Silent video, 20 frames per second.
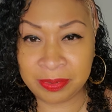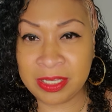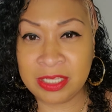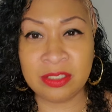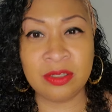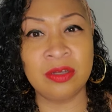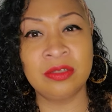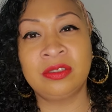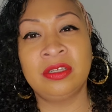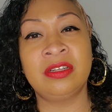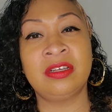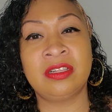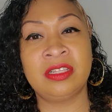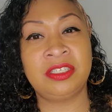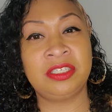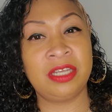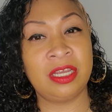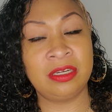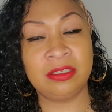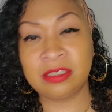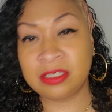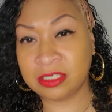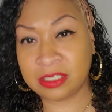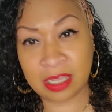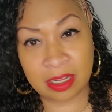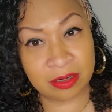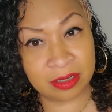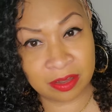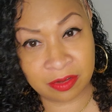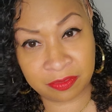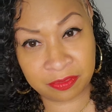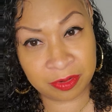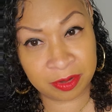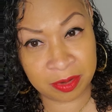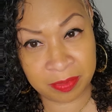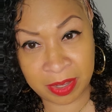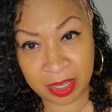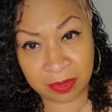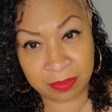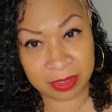please go to another channel because I don't give a fuck
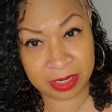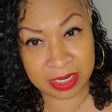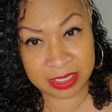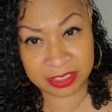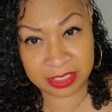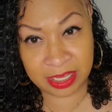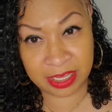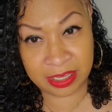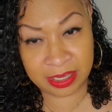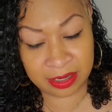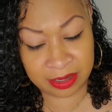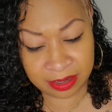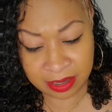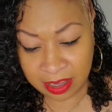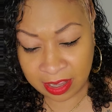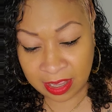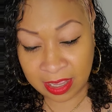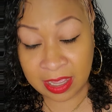about what I say here